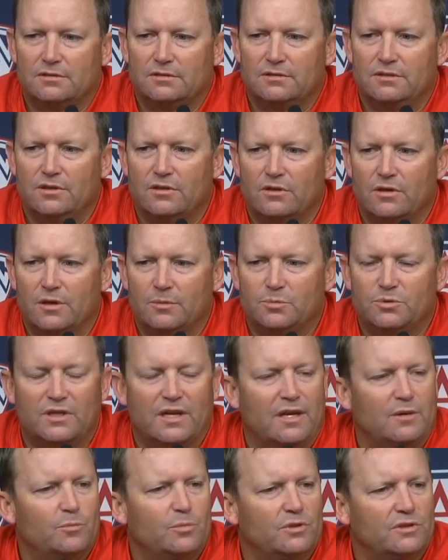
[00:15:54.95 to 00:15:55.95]
you know
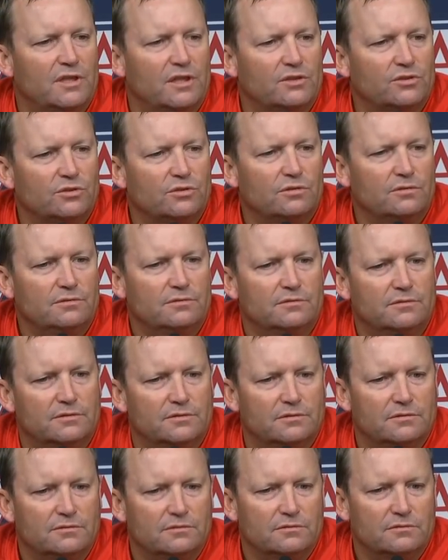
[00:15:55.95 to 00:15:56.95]
upside and potential,
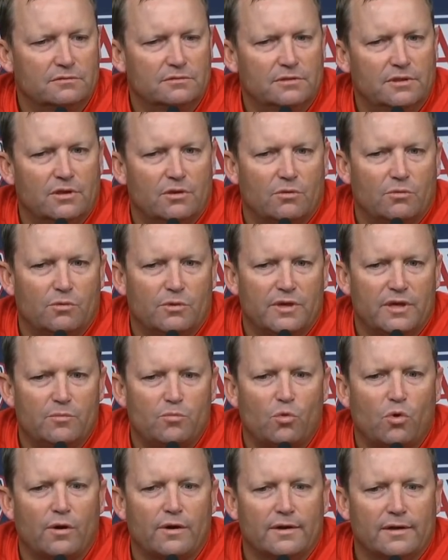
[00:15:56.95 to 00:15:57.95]
and you know we'll
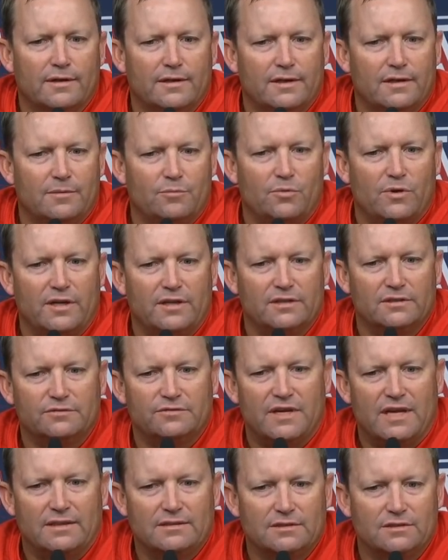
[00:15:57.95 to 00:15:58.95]
keep working to get them ready as
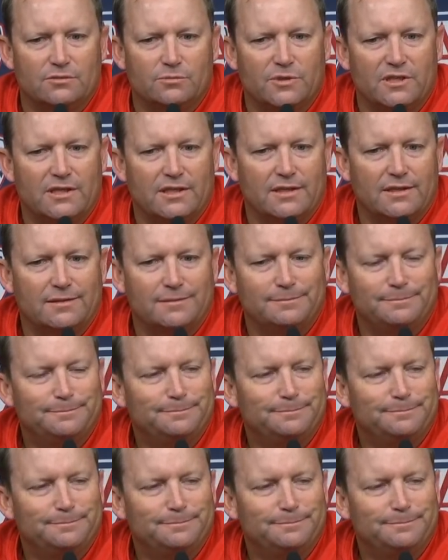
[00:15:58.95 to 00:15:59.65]
fast as we can.